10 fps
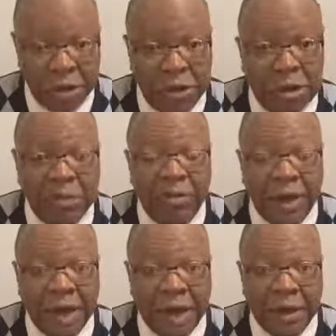to
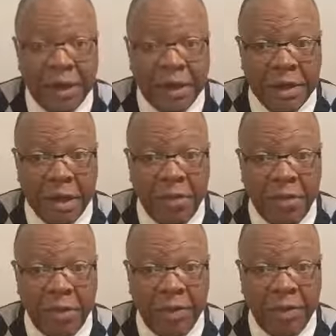provide a
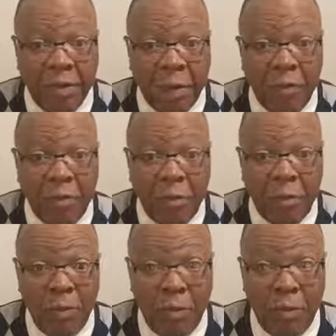brief
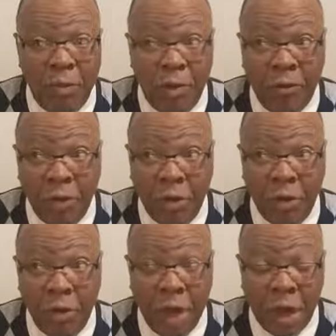
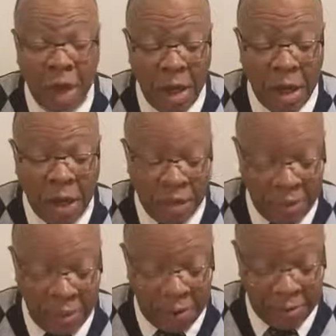overview of the
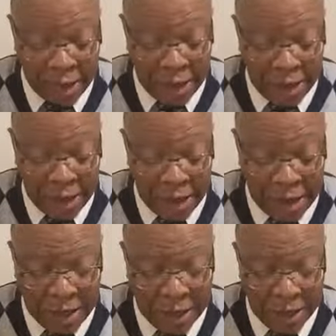book of
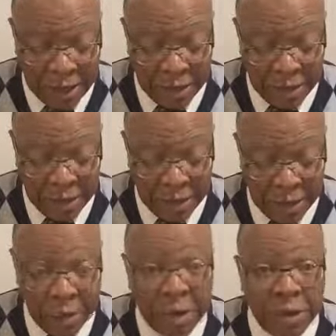Malachi,
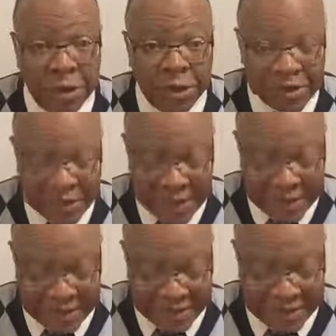to
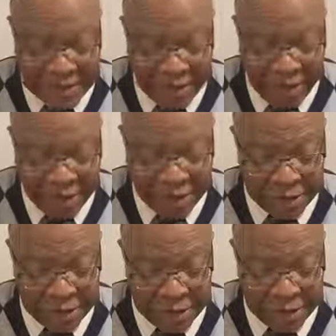discuss the
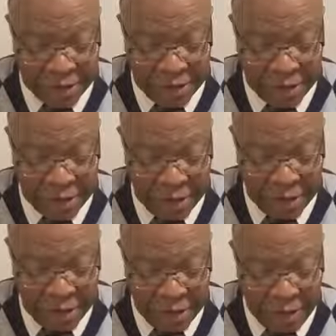significance
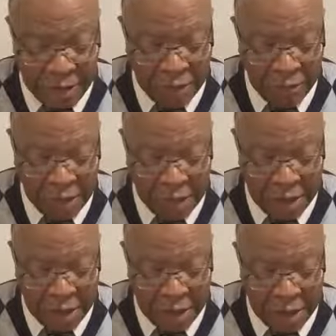of obeying
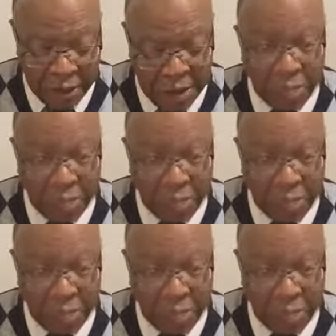God, the